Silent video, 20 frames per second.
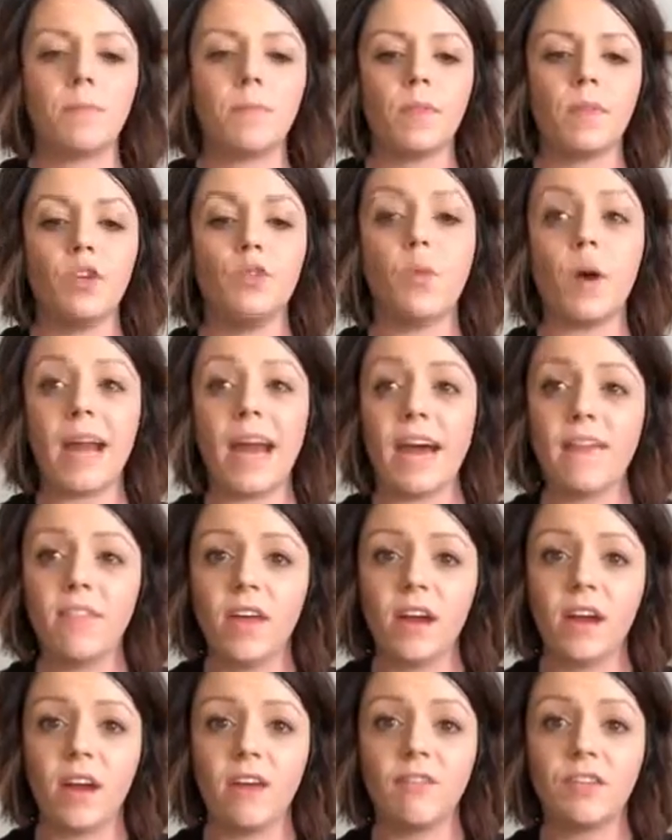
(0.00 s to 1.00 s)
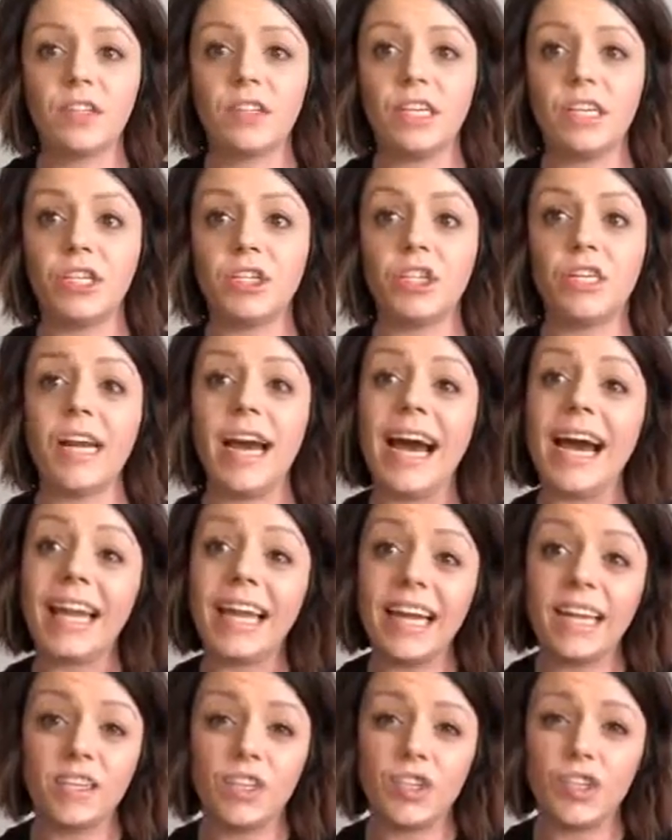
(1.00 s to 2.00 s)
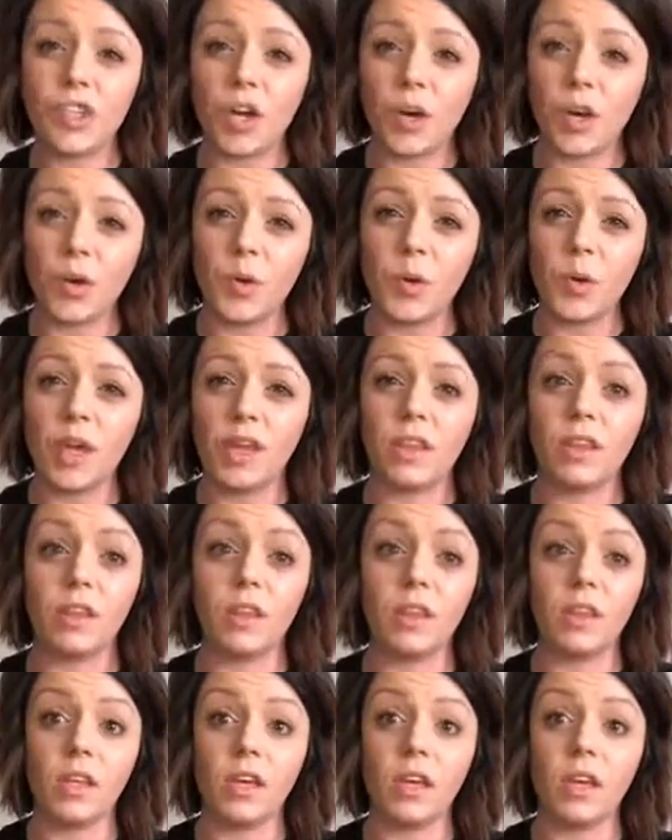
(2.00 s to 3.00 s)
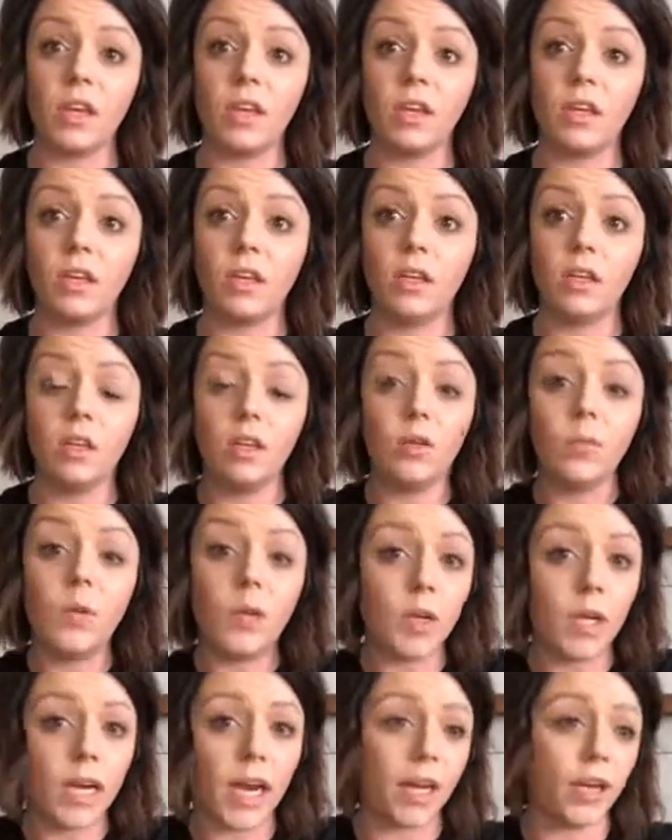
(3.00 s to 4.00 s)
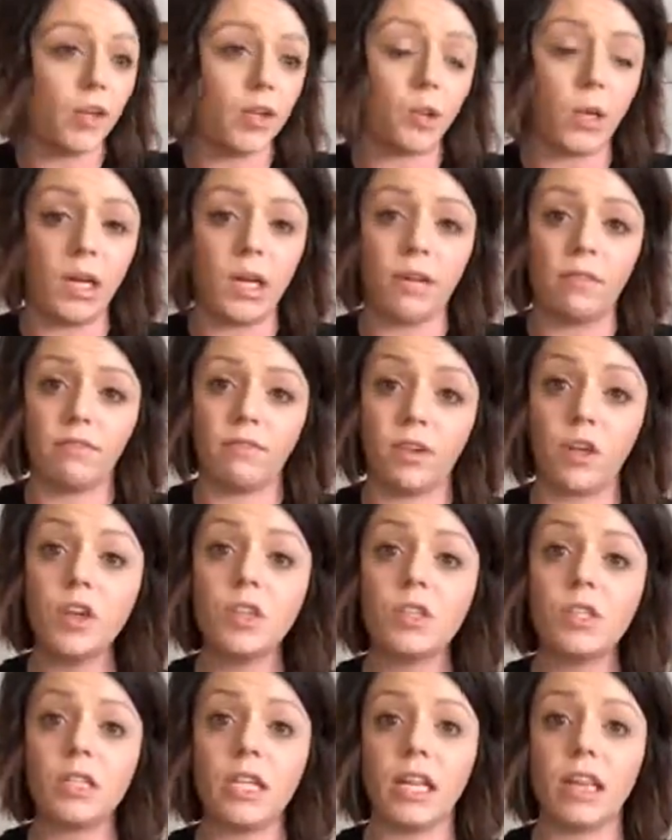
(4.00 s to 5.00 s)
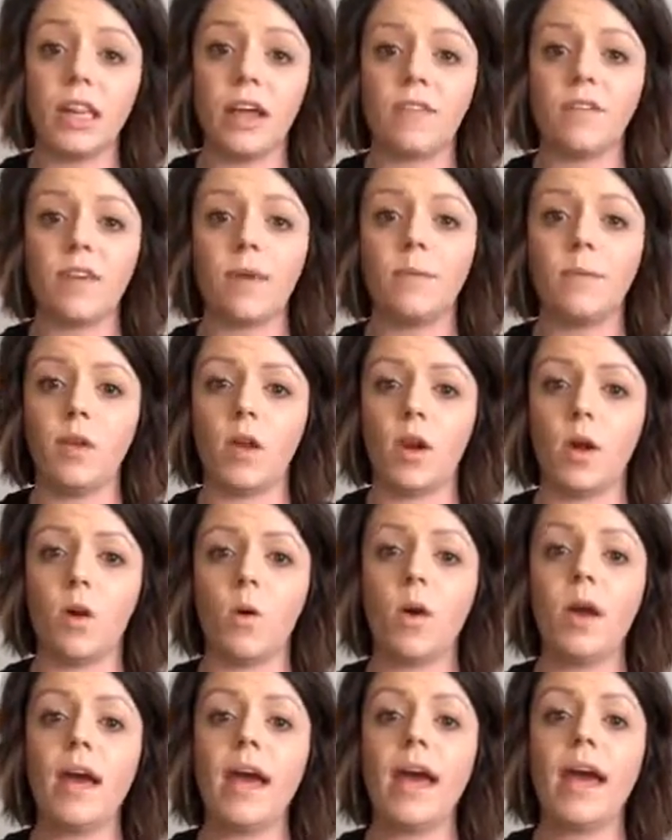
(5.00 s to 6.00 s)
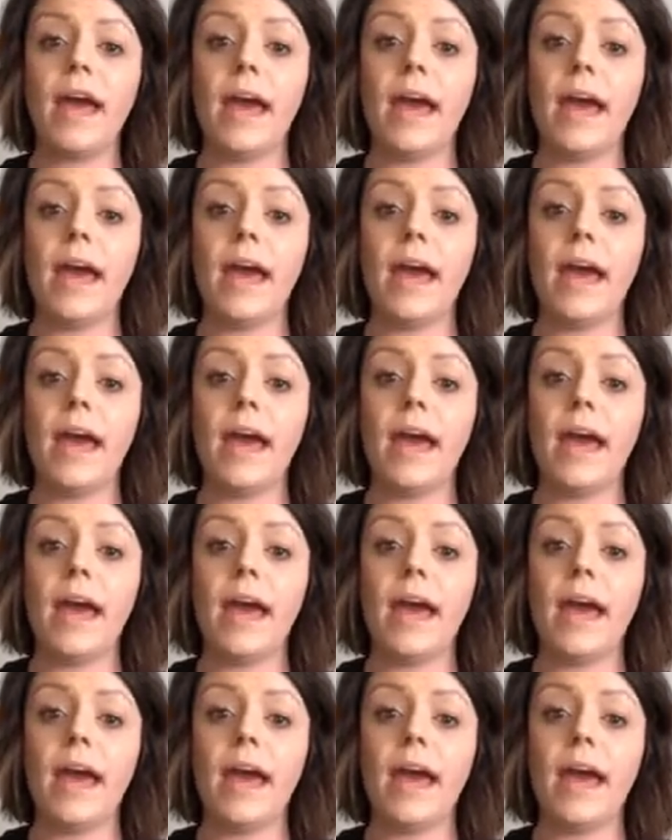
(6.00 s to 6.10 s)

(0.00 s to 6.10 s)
You want to have that conversation. I like to start it with the new beauty guide in training first and let them know,